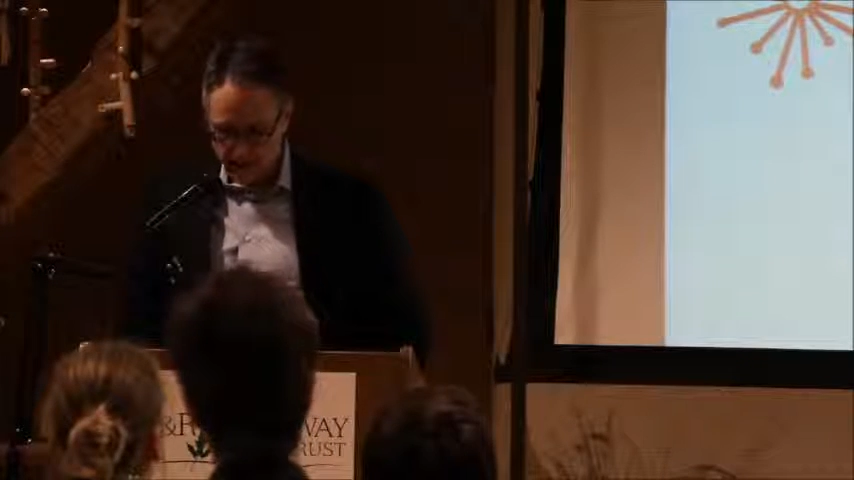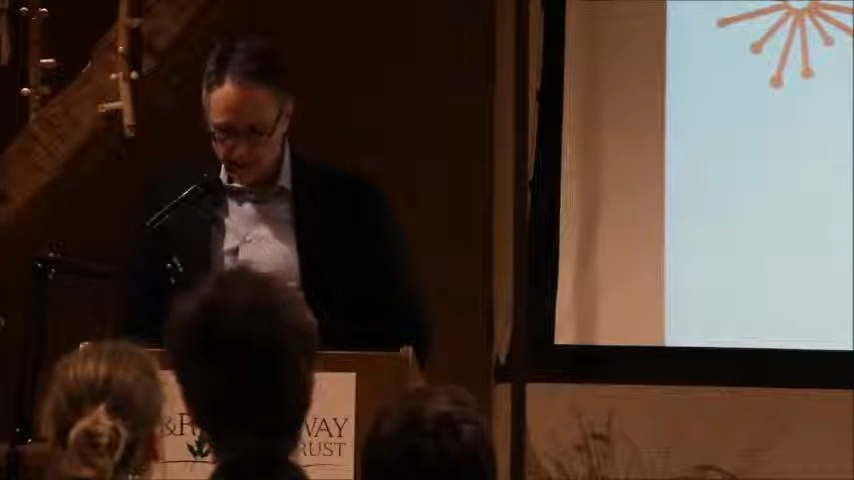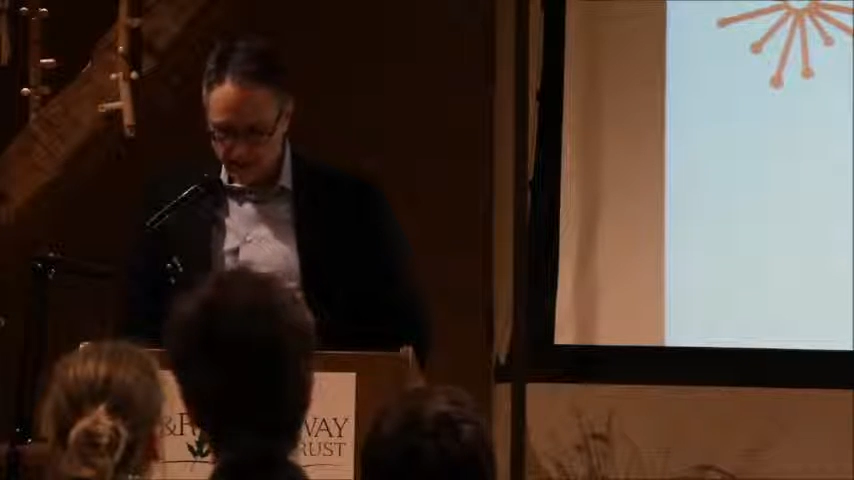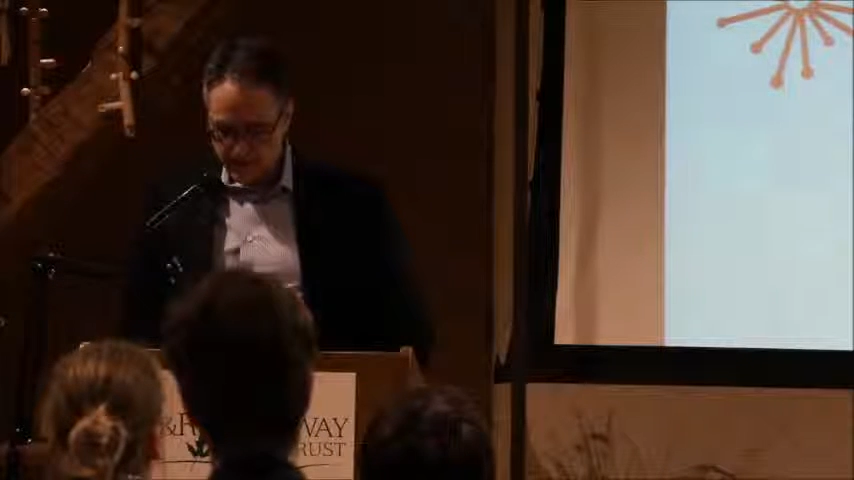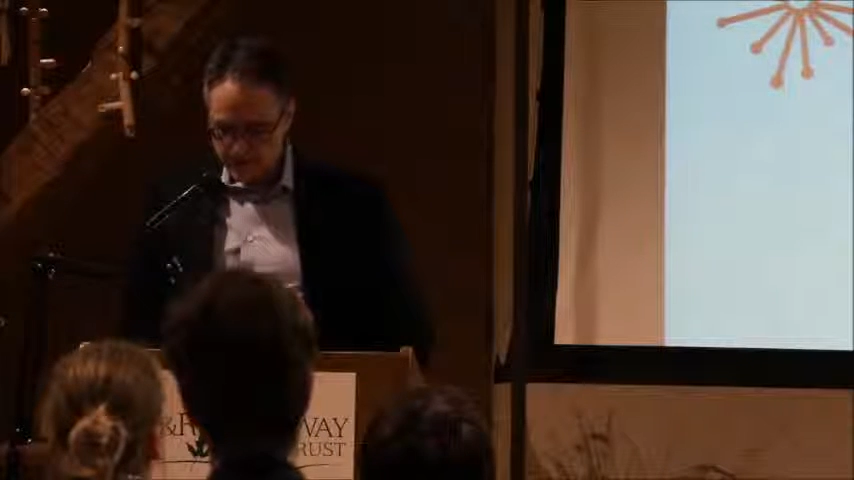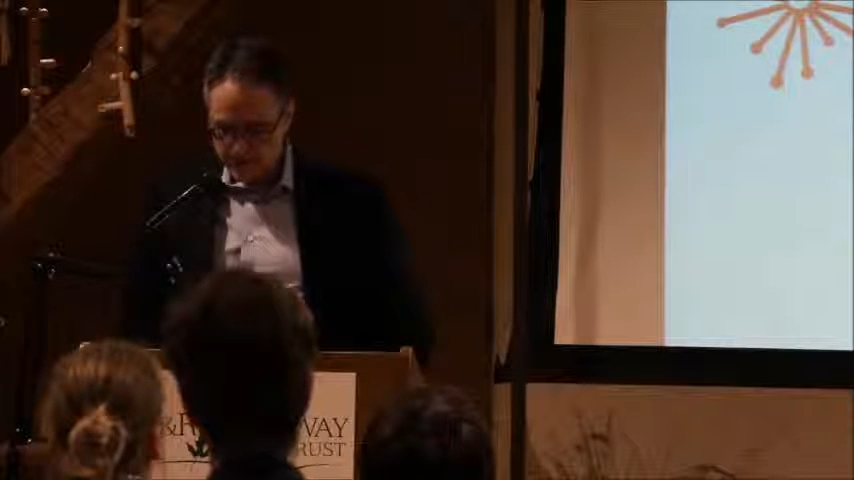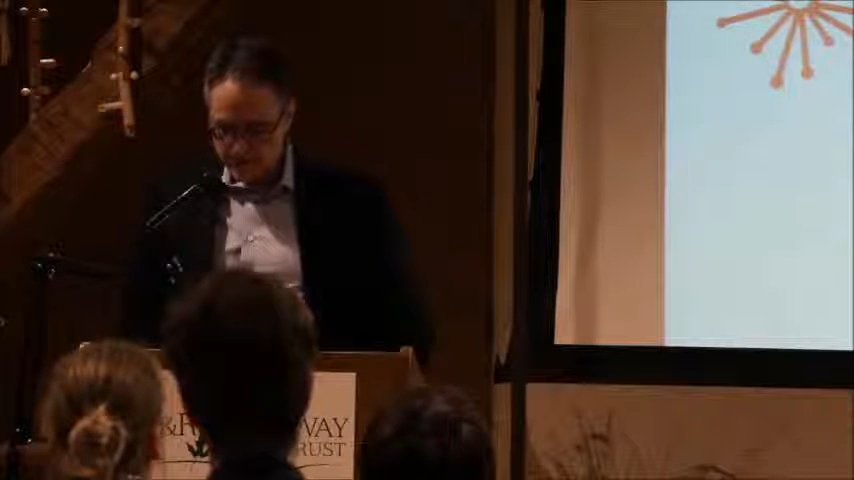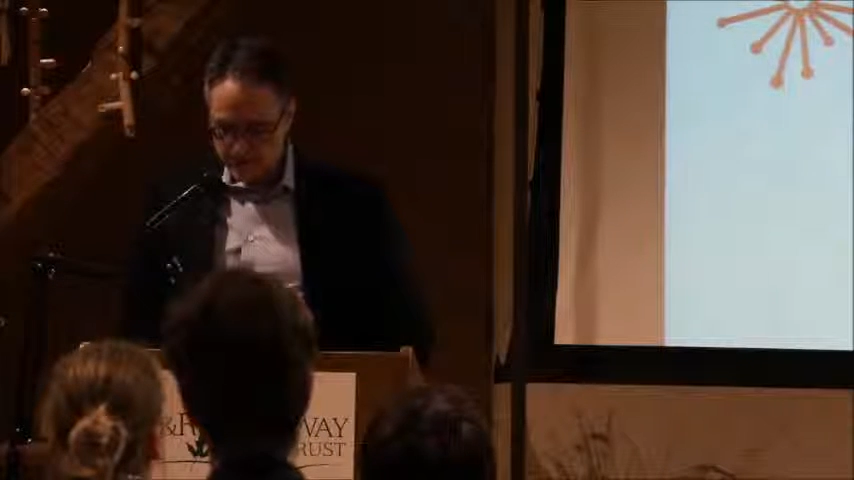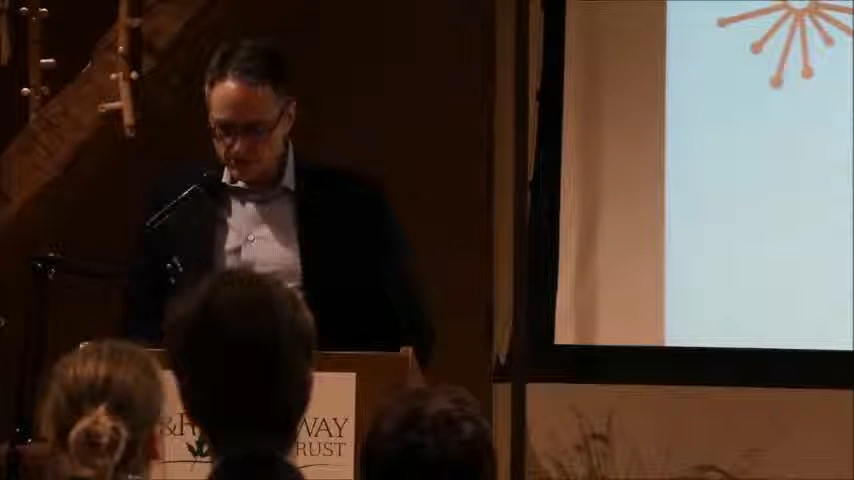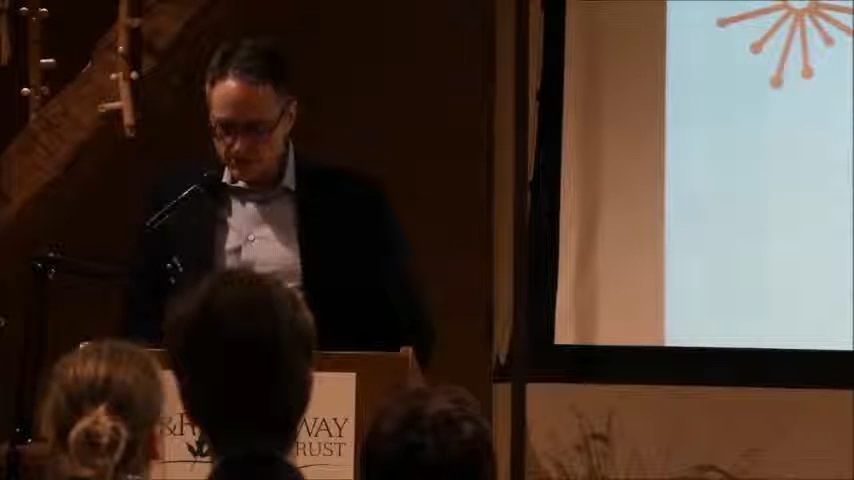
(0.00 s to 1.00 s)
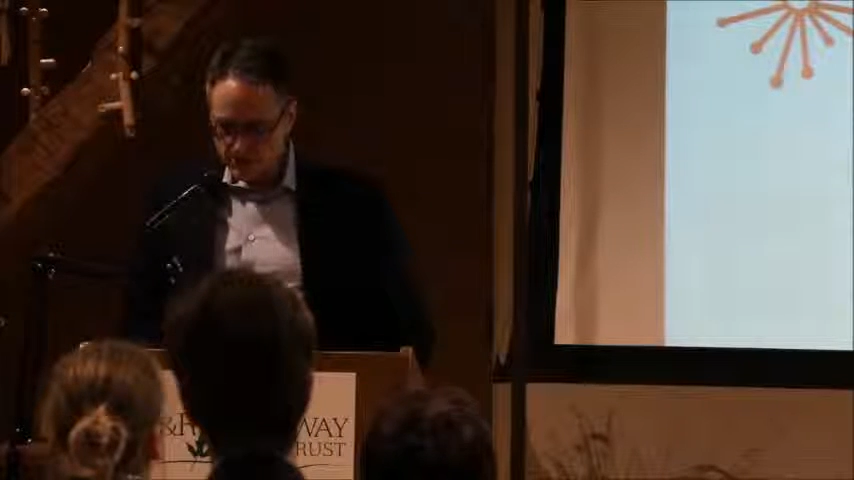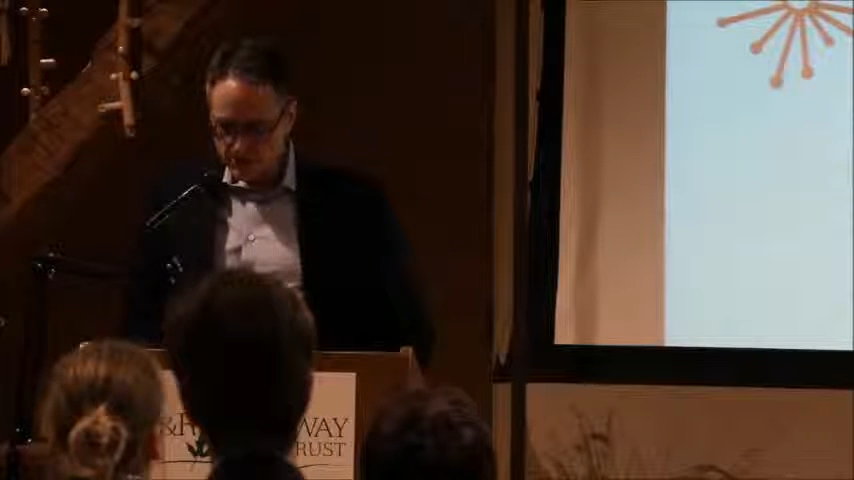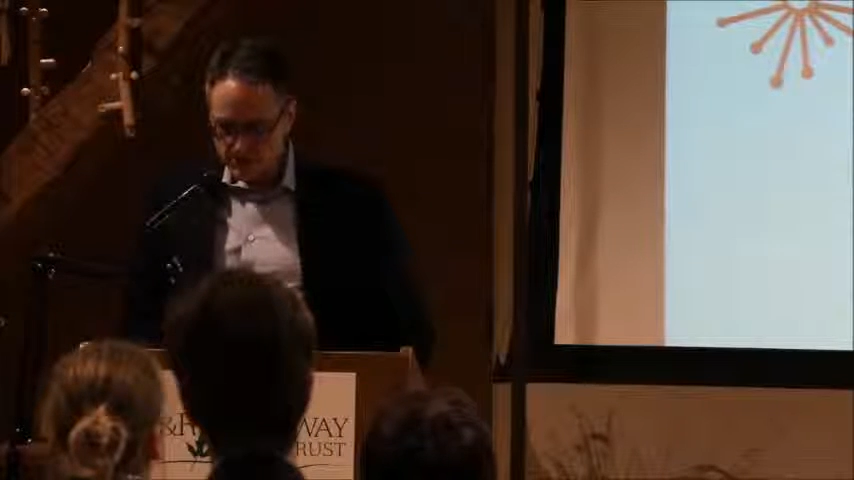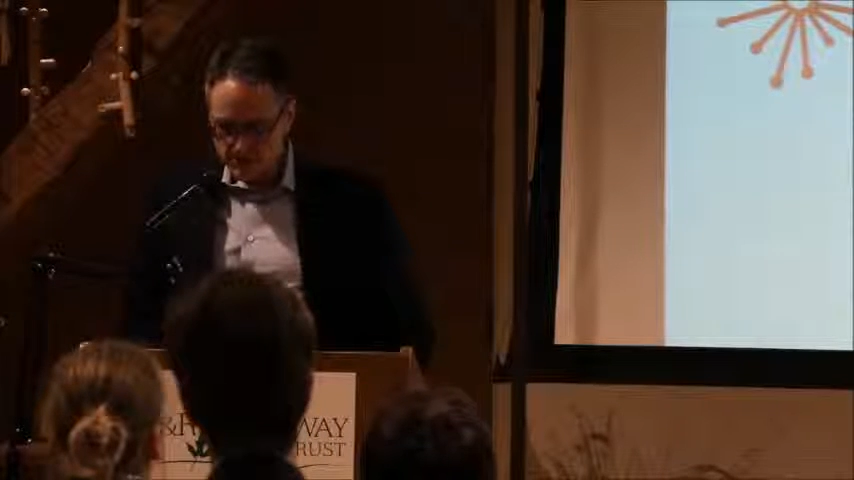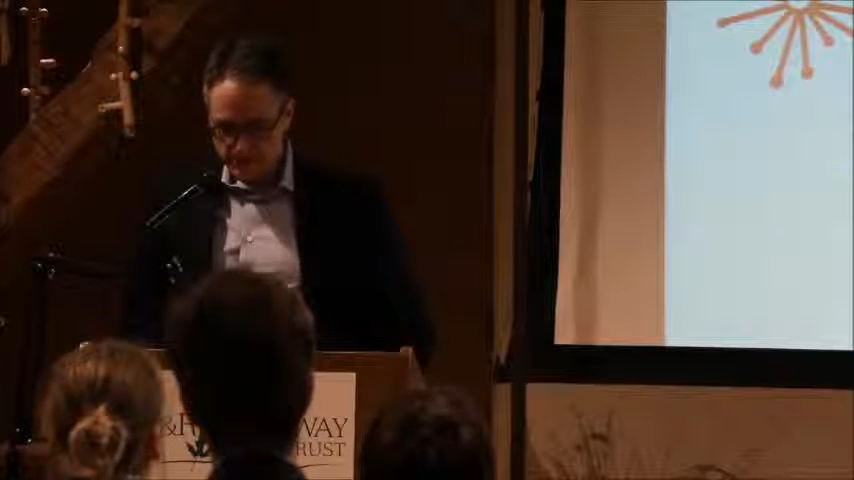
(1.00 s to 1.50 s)
and we looked
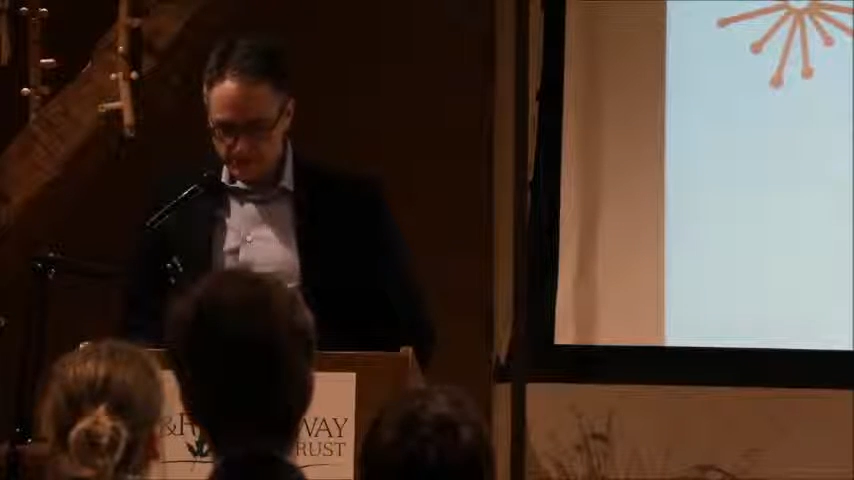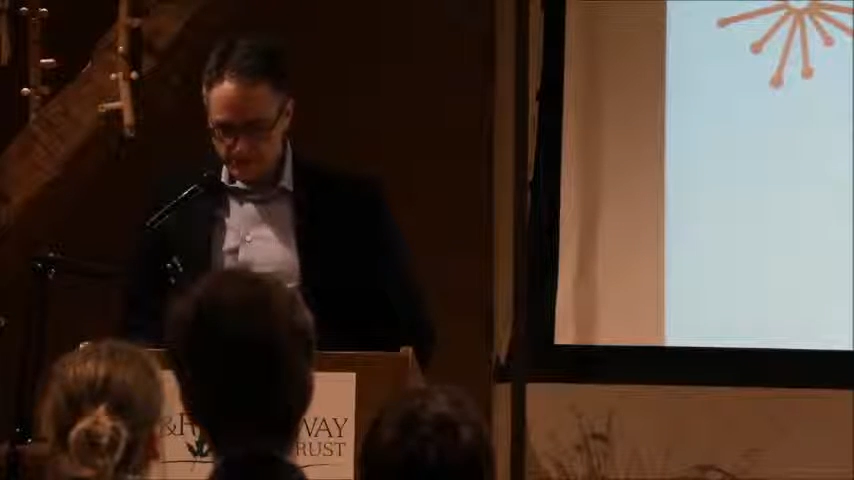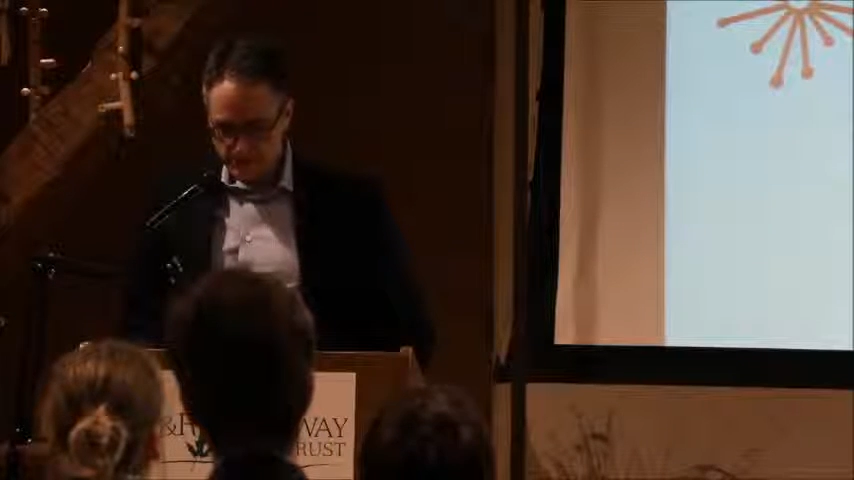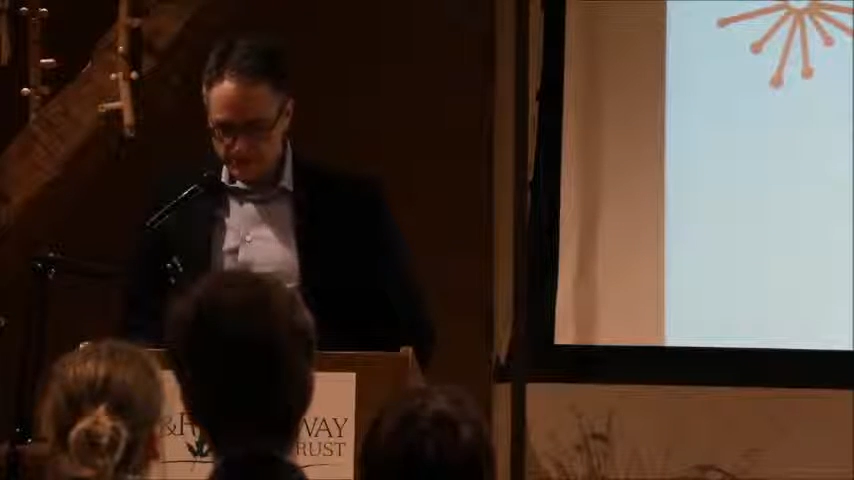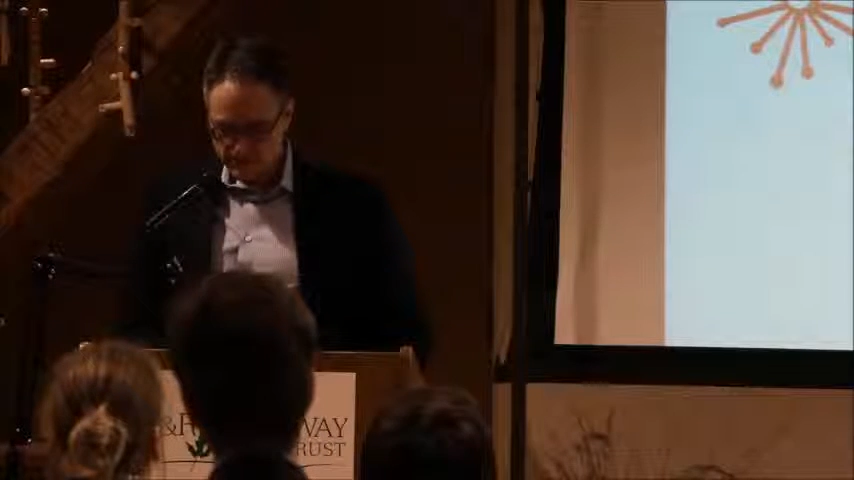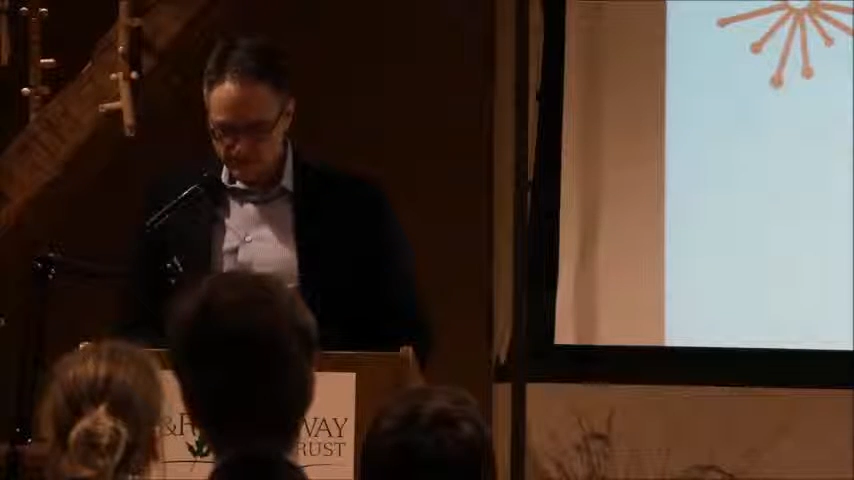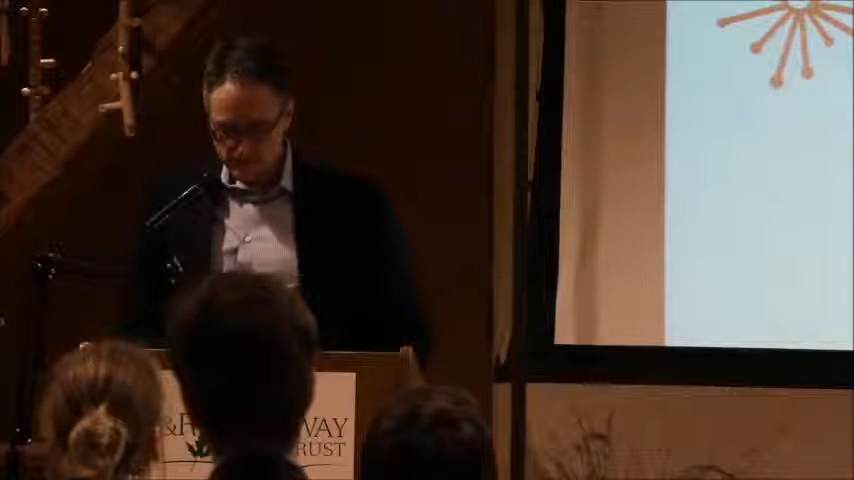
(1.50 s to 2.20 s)
back with